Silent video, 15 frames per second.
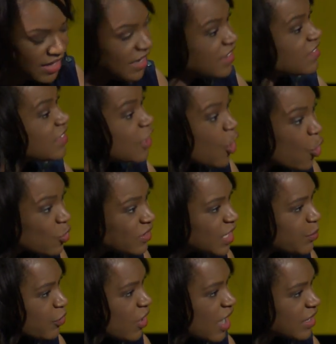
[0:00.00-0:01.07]
It's the
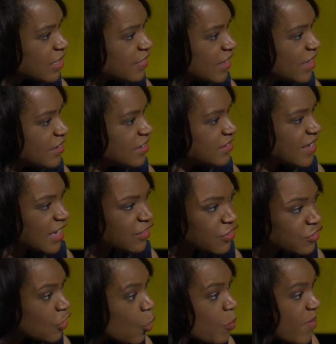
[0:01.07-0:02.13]
only product that can detect
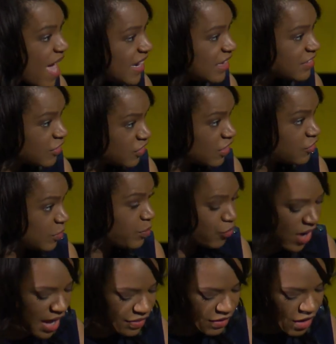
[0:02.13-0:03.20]
so many, such, such a
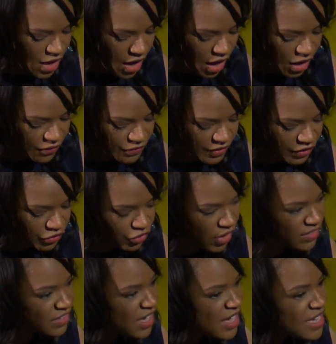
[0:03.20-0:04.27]
breadth of these
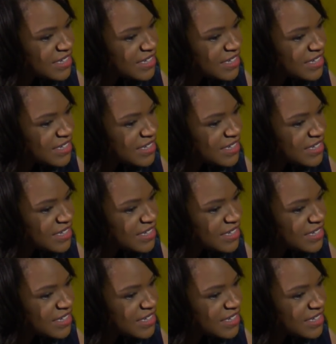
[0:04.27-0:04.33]
drugs.